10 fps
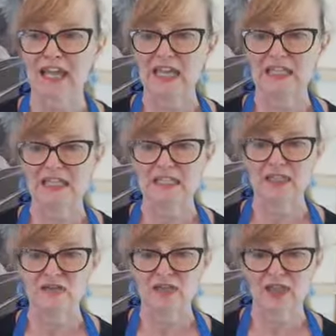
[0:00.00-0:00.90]

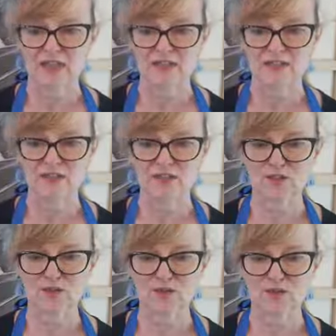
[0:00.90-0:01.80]
And
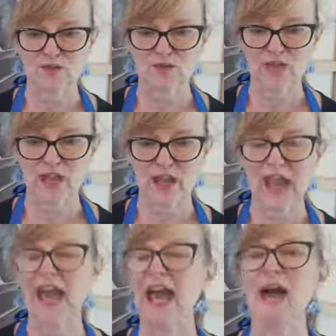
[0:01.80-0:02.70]
that's
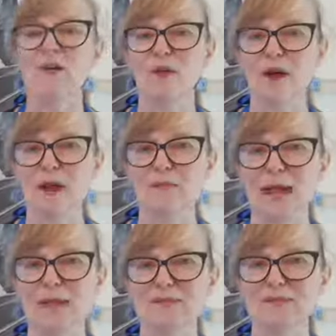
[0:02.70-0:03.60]
how
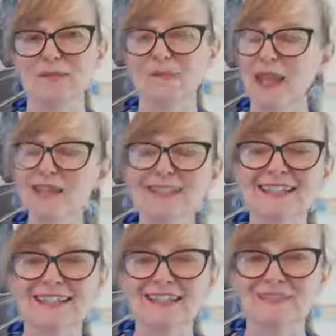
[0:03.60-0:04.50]
I'm able to
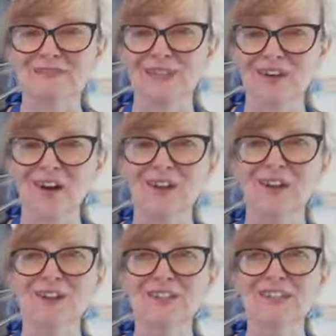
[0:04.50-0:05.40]
paint,
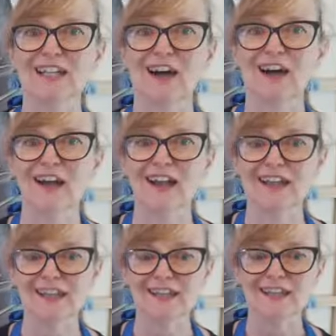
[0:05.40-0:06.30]
because
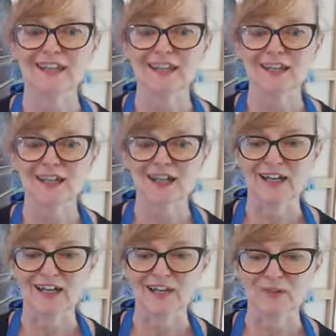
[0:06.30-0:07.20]
I
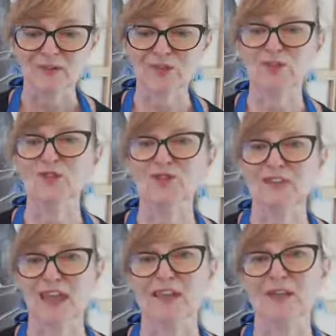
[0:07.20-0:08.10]

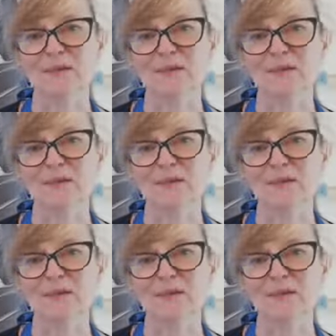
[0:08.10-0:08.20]
reduced that